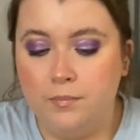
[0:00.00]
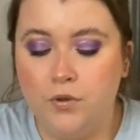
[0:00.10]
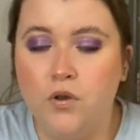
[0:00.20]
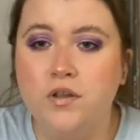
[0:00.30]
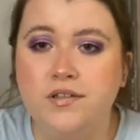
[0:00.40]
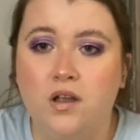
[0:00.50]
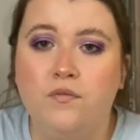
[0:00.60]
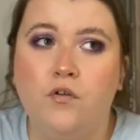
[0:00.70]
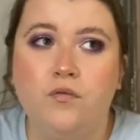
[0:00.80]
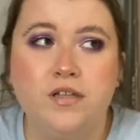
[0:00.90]
because
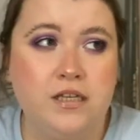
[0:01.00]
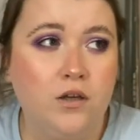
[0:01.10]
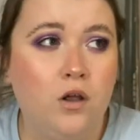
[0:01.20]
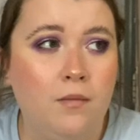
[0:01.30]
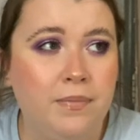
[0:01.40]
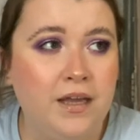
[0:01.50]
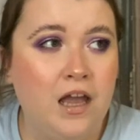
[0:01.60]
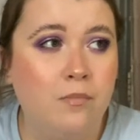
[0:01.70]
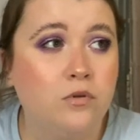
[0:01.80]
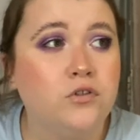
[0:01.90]
I've obviously got to be
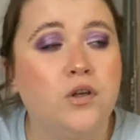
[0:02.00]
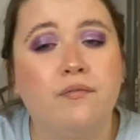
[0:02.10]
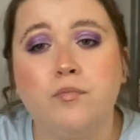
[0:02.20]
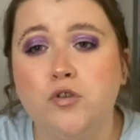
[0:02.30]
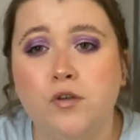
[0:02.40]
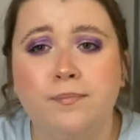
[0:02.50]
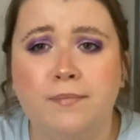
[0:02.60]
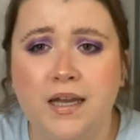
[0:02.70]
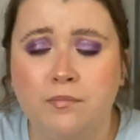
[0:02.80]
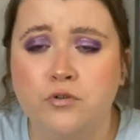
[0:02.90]
able to, if I'm doing
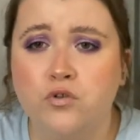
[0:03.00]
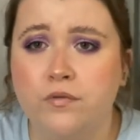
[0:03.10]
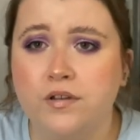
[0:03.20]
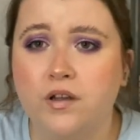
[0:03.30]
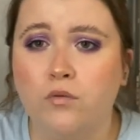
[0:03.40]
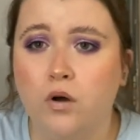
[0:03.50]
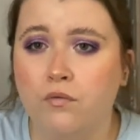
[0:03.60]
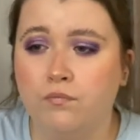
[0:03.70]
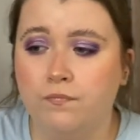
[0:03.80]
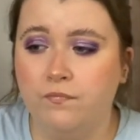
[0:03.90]
makeup tutorials, I've got
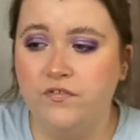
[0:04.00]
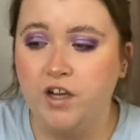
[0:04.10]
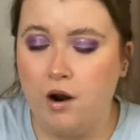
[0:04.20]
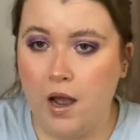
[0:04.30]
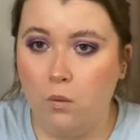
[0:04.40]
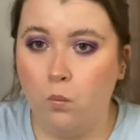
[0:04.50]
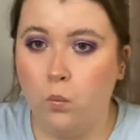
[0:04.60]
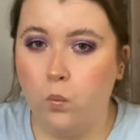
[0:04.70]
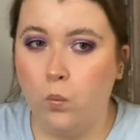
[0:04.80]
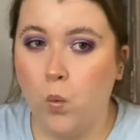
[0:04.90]
to figure out
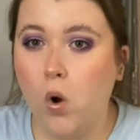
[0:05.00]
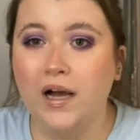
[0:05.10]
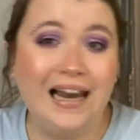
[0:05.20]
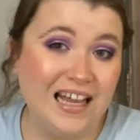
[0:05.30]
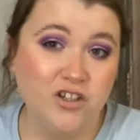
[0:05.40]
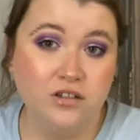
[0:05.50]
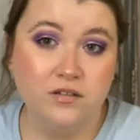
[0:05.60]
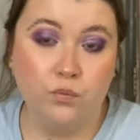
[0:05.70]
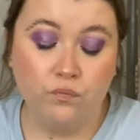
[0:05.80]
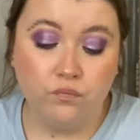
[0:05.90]
what
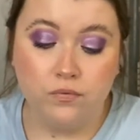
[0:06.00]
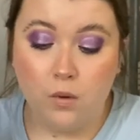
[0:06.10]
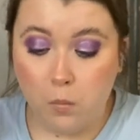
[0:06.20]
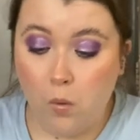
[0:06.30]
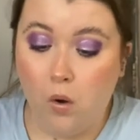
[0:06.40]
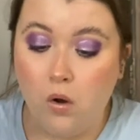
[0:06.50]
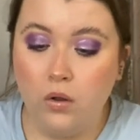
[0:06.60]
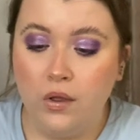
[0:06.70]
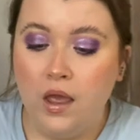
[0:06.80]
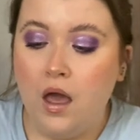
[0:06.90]
collections for
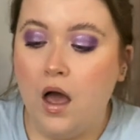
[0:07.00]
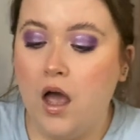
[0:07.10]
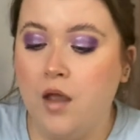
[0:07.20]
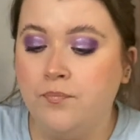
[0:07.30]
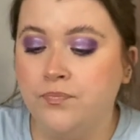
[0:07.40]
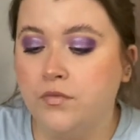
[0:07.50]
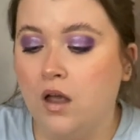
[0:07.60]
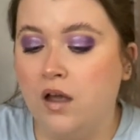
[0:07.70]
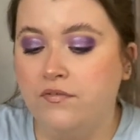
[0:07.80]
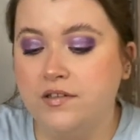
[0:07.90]
what.
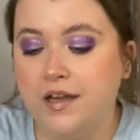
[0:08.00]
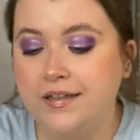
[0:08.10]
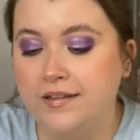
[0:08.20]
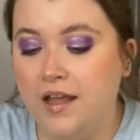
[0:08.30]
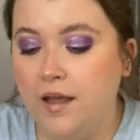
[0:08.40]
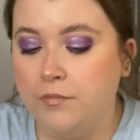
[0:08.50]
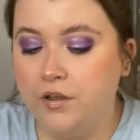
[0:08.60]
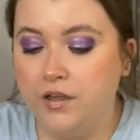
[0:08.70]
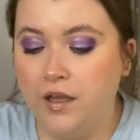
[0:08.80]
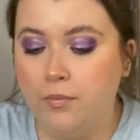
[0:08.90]
I've decided that I'm
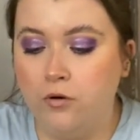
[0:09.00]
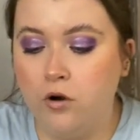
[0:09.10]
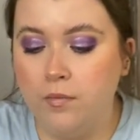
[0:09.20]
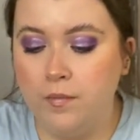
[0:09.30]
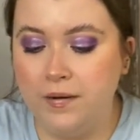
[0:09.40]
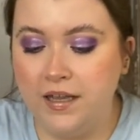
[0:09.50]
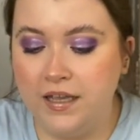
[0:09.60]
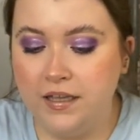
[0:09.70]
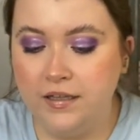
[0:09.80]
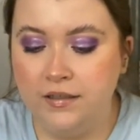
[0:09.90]
gonna
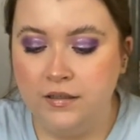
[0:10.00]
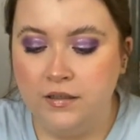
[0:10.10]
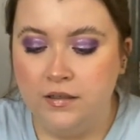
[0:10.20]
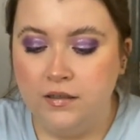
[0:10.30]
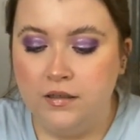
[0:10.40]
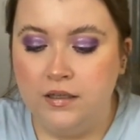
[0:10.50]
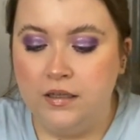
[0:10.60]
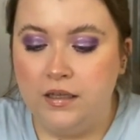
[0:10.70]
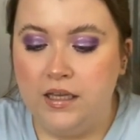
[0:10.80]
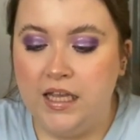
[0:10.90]
probably
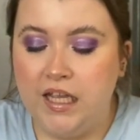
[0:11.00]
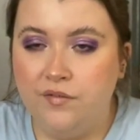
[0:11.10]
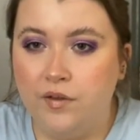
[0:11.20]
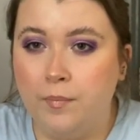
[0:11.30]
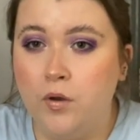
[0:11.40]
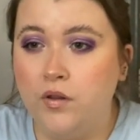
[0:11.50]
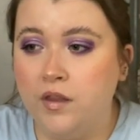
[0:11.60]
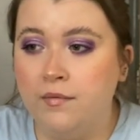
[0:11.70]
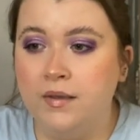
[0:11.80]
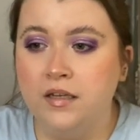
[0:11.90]
either put them